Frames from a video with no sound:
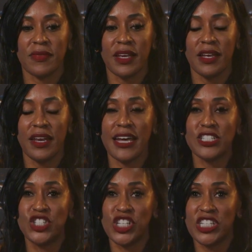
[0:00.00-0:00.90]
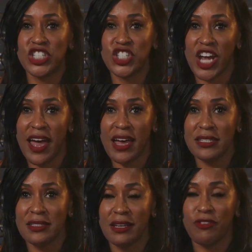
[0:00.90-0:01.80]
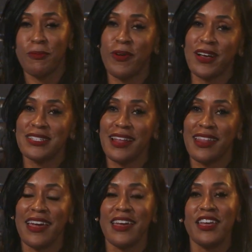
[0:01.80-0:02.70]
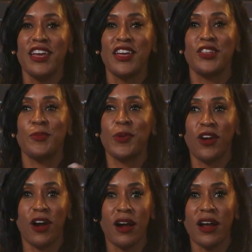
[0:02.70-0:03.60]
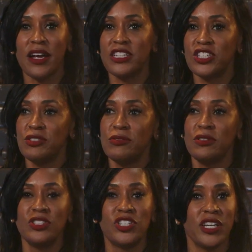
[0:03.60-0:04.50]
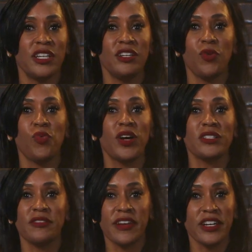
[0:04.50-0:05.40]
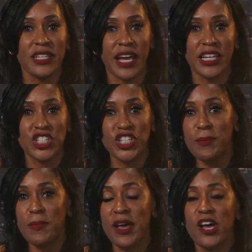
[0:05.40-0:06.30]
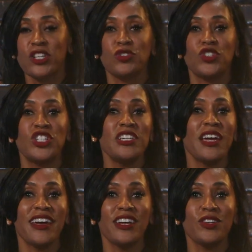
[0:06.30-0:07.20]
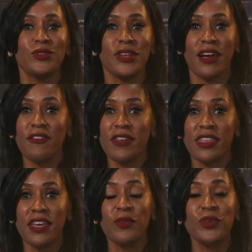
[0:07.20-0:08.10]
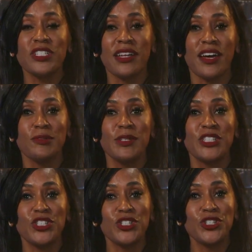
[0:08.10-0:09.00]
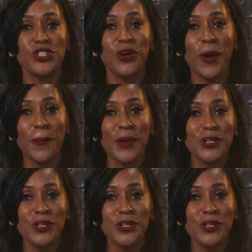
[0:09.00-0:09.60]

it has Jen and Jazz from Press LA, the PR, and Jen runs a very tight ship. So she handles everything, which allows me just to show up and